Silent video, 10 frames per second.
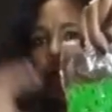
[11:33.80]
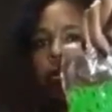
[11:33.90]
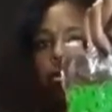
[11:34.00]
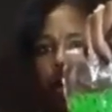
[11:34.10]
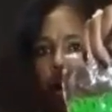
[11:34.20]

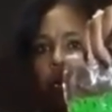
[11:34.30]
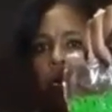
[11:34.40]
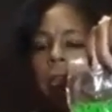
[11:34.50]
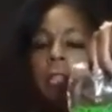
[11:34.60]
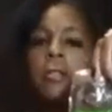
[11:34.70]
each
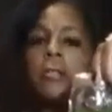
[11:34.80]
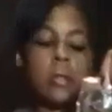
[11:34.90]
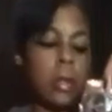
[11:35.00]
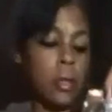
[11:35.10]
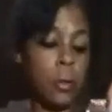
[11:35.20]
color. And
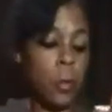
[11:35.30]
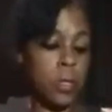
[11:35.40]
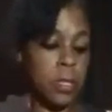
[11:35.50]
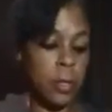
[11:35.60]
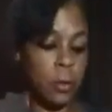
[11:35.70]
there's other
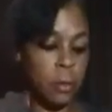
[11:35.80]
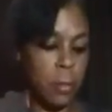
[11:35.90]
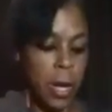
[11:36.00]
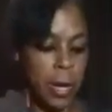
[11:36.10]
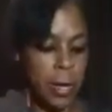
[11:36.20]
ones that you can
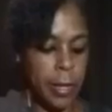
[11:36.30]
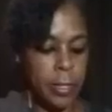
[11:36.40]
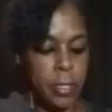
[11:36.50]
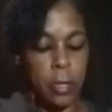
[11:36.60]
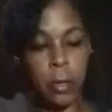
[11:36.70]
buy, I
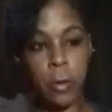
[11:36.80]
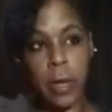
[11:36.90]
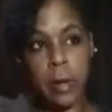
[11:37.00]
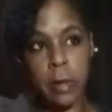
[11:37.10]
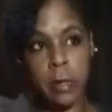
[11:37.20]
can tell you,
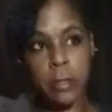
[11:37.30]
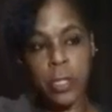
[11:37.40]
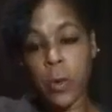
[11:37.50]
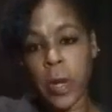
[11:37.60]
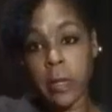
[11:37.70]
at
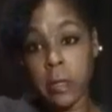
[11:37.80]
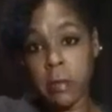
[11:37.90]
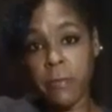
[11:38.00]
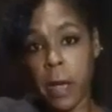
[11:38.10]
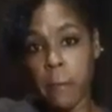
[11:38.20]

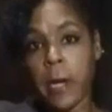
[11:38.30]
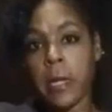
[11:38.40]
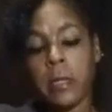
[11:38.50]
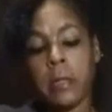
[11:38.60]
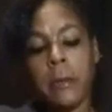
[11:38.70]
Joann's
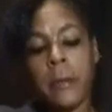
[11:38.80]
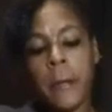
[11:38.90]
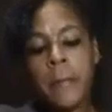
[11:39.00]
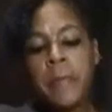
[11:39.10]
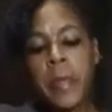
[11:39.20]
Fabrics,
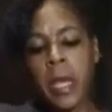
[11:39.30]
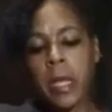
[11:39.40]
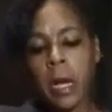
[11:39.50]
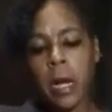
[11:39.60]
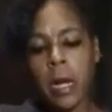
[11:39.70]

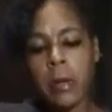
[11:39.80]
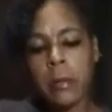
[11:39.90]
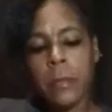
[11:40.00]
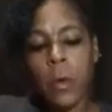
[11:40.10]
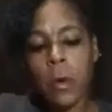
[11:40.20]

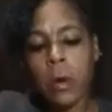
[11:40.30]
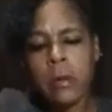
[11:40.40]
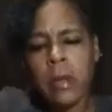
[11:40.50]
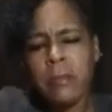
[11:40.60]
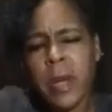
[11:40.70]

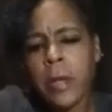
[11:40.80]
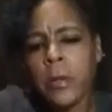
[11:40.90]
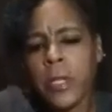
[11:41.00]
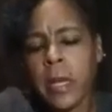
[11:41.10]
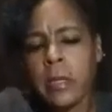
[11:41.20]
or
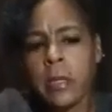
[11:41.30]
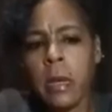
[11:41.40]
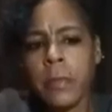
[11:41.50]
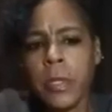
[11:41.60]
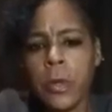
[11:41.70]
Michael's has
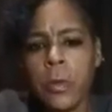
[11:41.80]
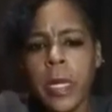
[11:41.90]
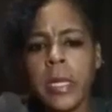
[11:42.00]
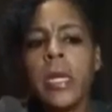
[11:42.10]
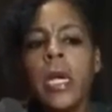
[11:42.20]
some too,
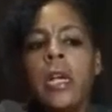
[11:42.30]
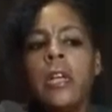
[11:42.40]
but